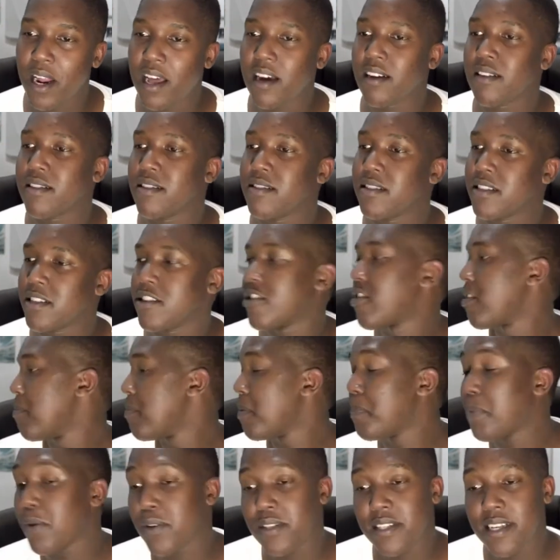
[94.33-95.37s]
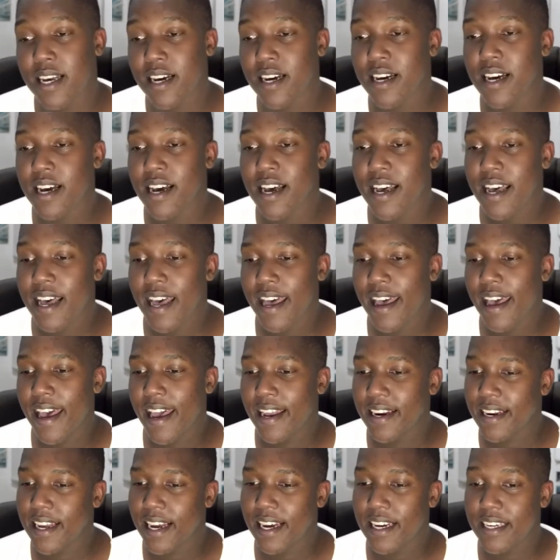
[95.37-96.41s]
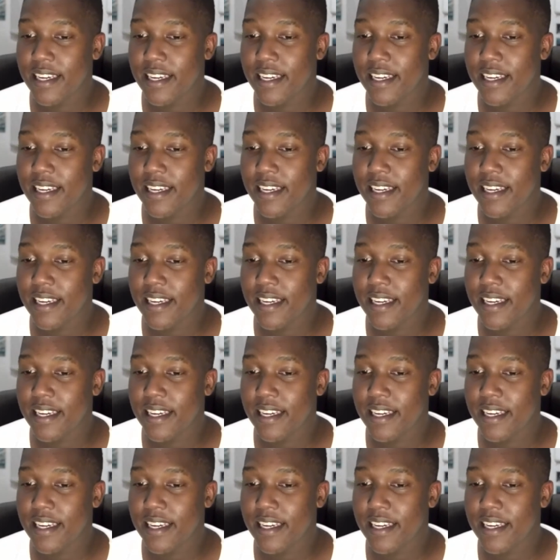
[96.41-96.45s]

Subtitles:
Uncle Sir Ramaphosa, and